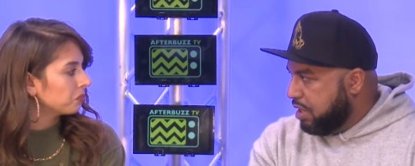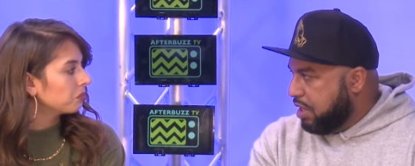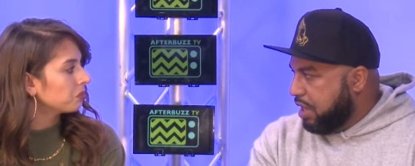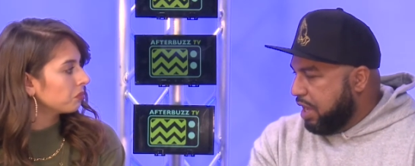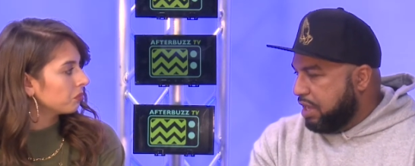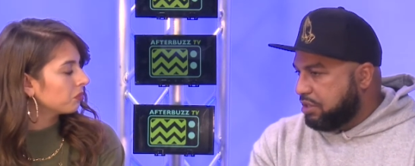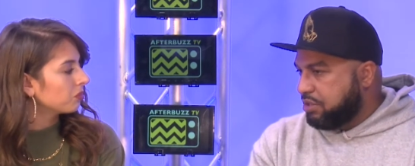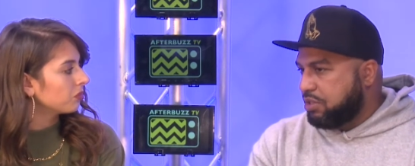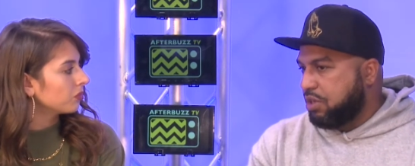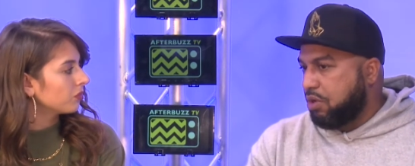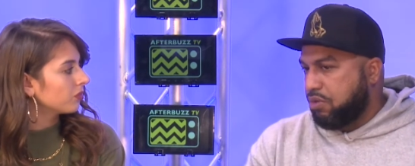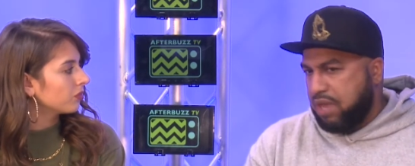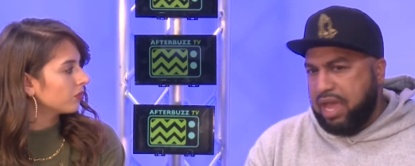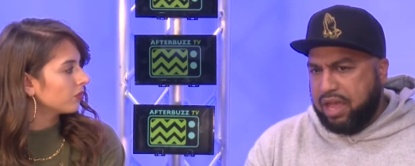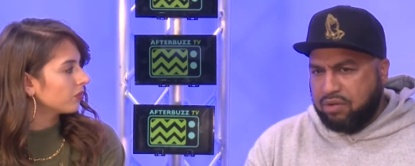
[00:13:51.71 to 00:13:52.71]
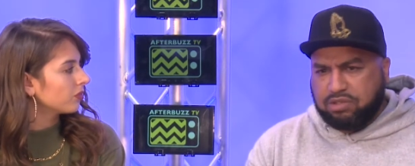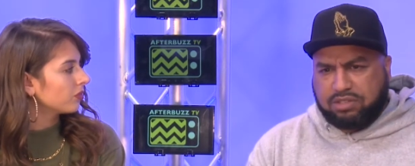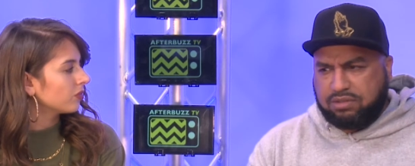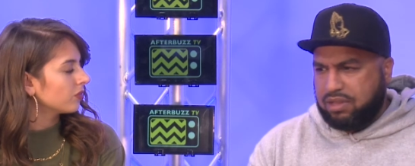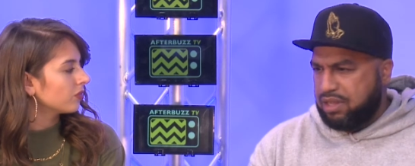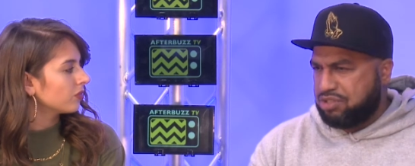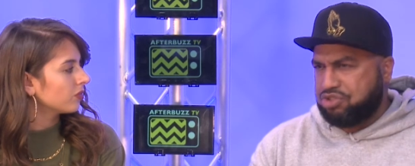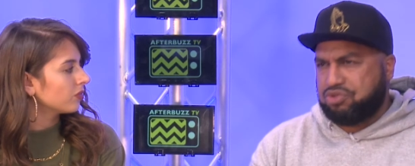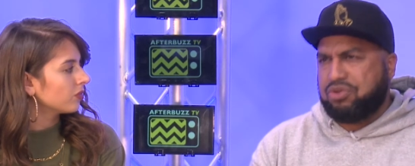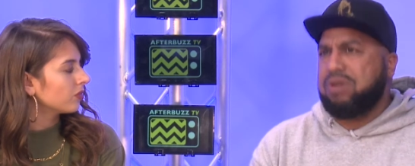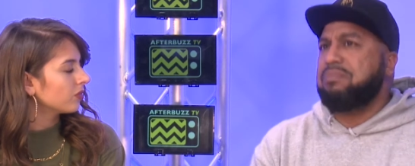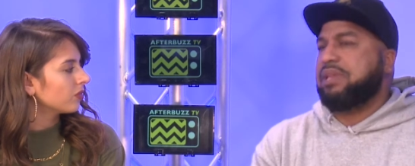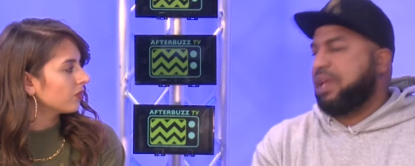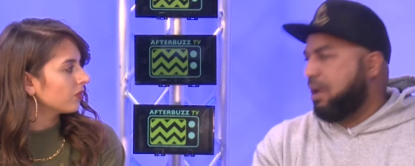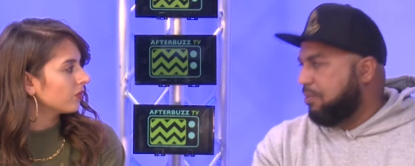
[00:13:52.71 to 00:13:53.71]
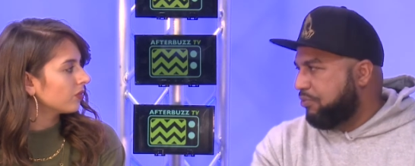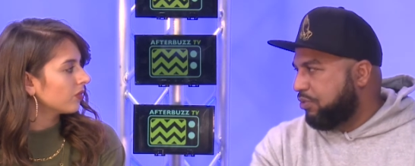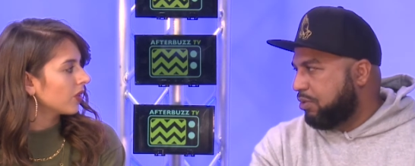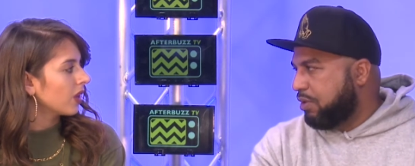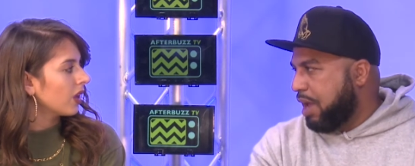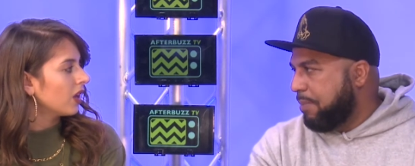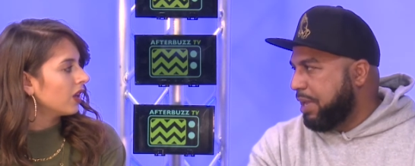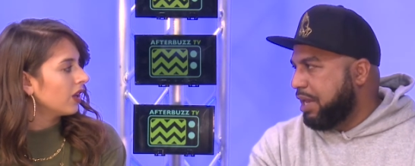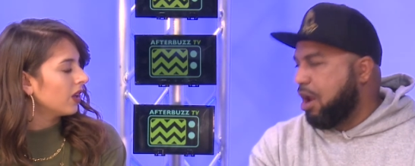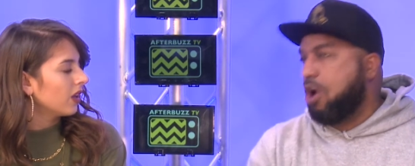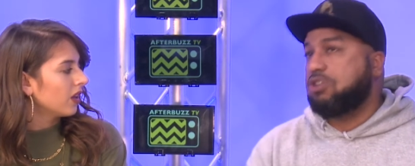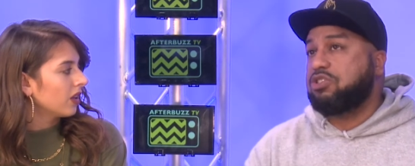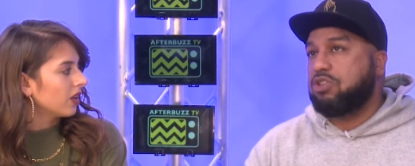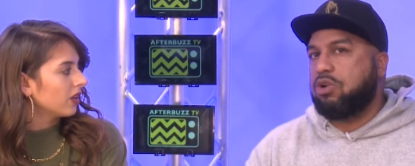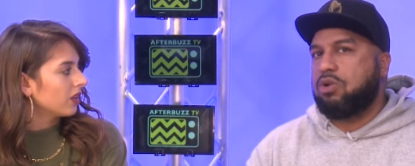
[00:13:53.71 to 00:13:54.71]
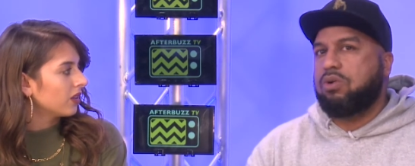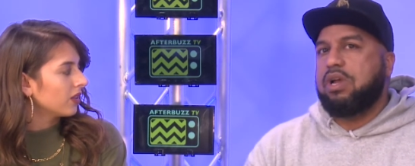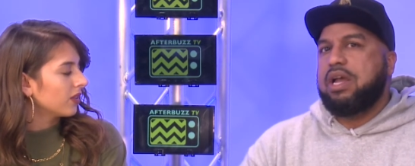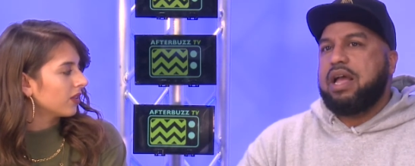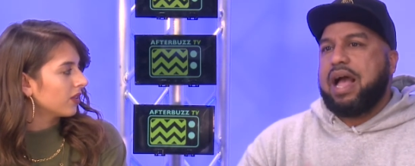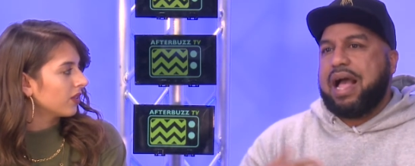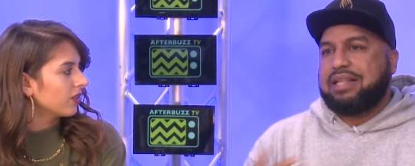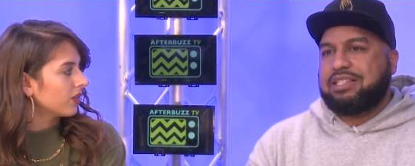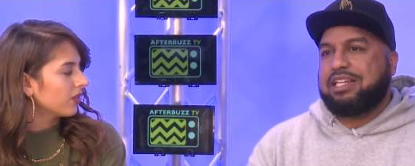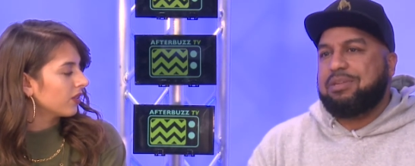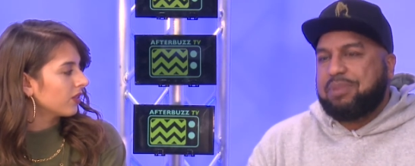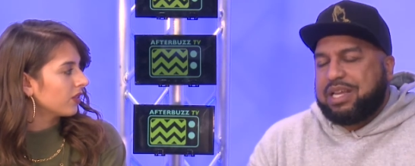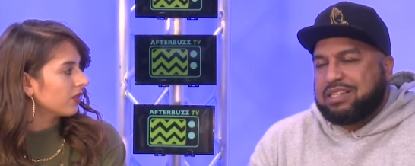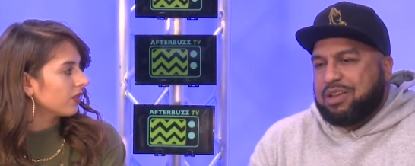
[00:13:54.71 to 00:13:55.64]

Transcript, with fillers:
Speaker 1: And so, yeah, it was extremely helpful. I mean, also, I did it because I